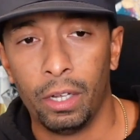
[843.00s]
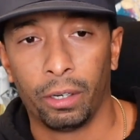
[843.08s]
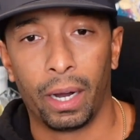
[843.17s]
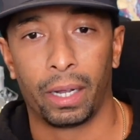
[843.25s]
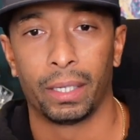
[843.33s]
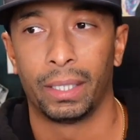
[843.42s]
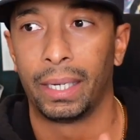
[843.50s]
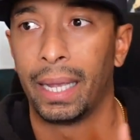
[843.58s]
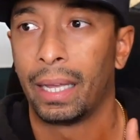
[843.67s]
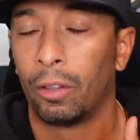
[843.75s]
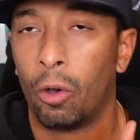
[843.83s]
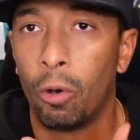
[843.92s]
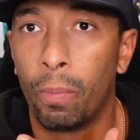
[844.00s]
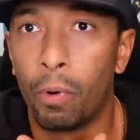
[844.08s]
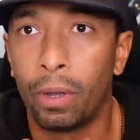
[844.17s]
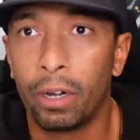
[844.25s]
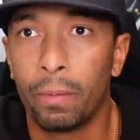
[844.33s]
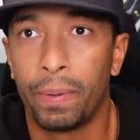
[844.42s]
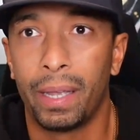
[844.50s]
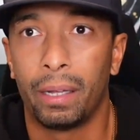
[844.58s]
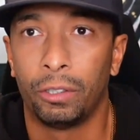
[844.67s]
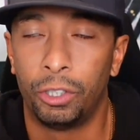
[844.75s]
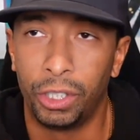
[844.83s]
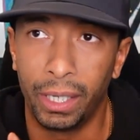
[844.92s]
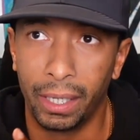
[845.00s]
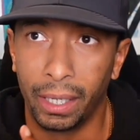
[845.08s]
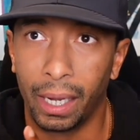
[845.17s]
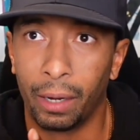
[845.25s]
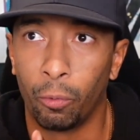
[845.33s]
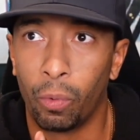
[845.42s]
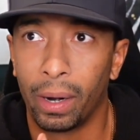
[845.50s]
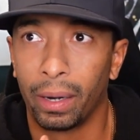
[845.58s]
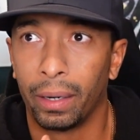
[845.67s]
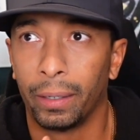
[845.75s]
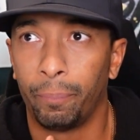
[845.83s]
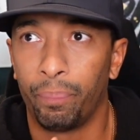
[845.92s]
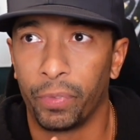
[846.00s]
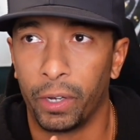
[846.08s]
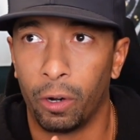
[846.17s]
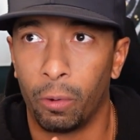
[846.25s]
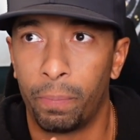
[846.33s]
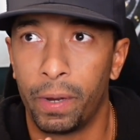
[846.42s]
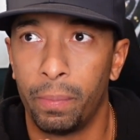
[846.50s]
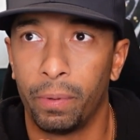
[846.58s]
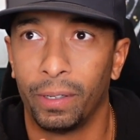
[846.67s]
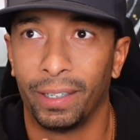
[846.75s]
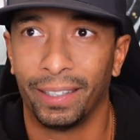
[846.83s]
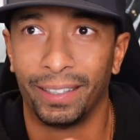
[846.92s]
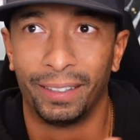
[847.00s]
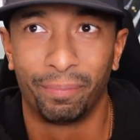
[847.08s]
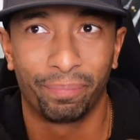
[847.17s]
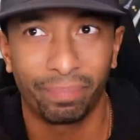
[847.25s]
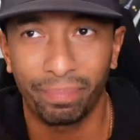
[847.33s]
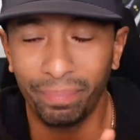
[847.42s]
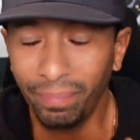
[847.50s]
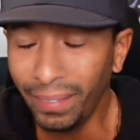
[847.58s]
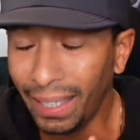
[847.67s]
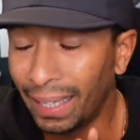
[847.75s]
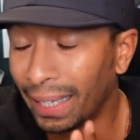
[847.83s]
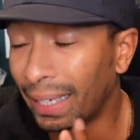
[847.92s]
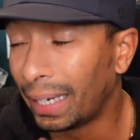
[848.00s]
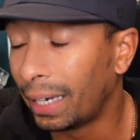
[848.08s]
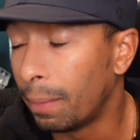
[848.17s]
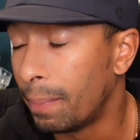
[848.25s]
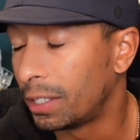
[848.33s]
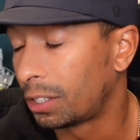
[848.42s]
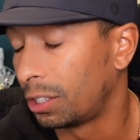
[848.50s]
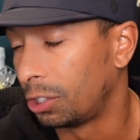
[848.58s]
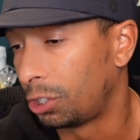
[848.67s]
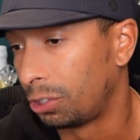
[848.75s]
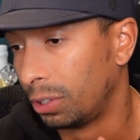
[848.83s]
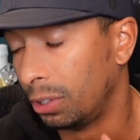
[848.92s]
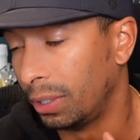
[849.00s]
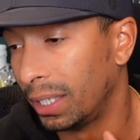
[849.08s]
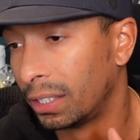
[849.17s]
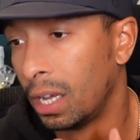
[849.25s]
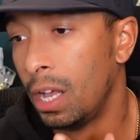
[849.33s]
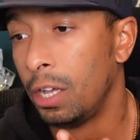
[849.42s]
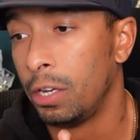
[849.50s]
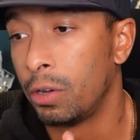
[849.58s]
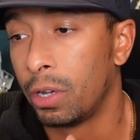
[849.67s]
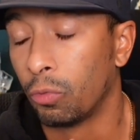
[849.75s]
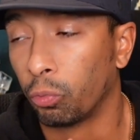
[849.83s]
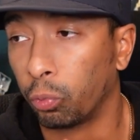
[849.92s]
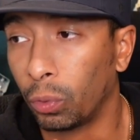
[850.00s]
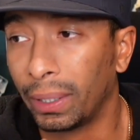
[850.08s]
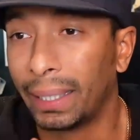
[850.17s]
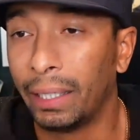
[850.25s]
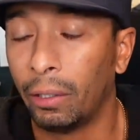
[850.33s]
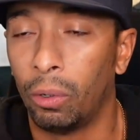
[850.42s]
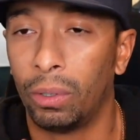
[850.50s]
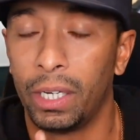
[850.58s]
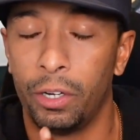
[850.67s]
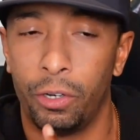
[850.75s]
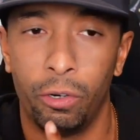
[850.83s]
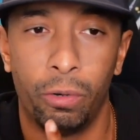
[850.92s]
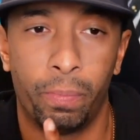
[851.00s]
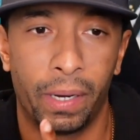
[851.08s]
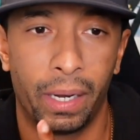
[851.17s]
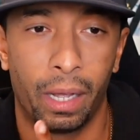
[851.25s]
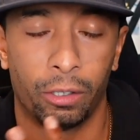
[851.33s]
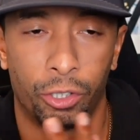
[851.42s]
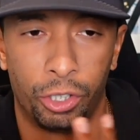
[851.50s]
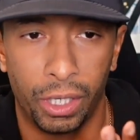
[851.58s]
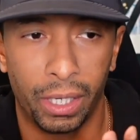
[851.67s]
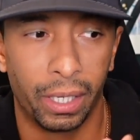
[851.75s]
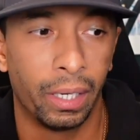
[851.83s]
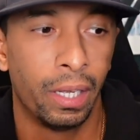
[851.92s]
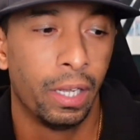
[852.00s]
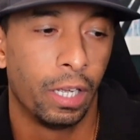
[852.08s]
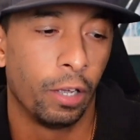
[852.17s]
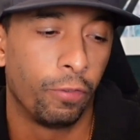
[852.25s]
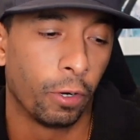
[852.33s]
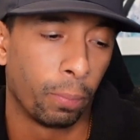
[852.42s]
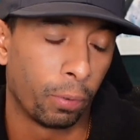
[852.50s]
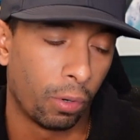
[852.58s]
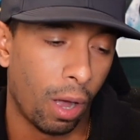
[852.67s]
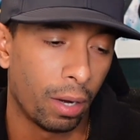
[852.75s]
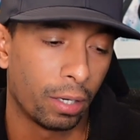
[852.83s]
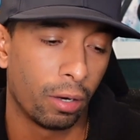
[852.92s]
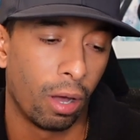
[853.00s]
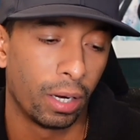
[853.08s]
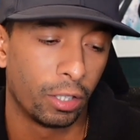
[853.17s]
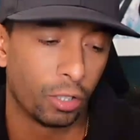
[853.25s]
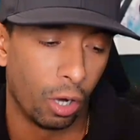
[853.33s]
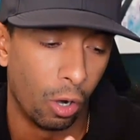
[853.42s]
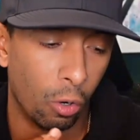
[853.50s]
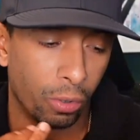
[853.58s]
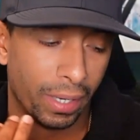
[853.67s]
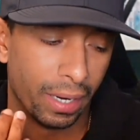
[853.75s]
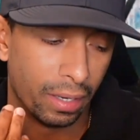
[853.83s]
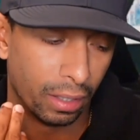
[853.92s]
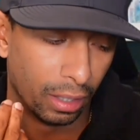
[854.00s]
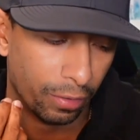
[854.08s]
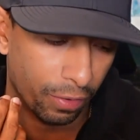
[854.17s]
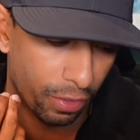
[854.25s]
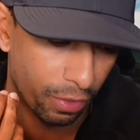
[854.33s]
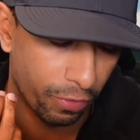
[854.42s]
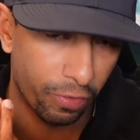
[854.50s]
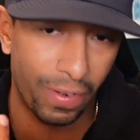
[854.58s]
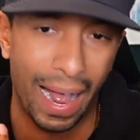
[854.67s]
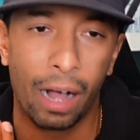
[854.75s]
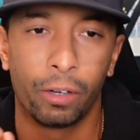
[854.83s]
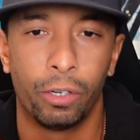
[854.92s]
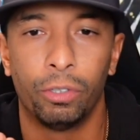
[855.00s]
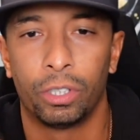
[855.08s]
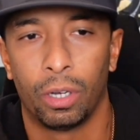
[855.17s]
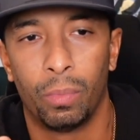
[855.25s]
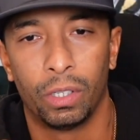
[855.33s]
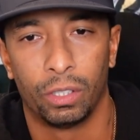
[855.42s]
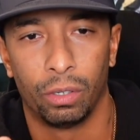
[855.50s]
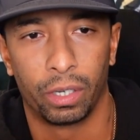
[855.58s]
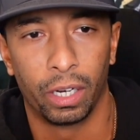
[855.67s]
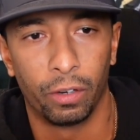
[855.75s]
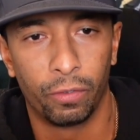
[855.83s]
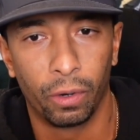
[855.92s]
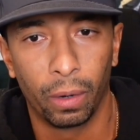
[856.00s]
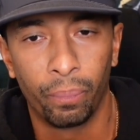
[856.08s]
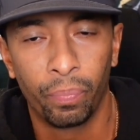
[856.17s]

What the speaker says: right? Because again, the whole point of PLG and where, people are, I think, getting it misconstrued is you can really only do PLG if your product on its own can deliver the value someone's looking for,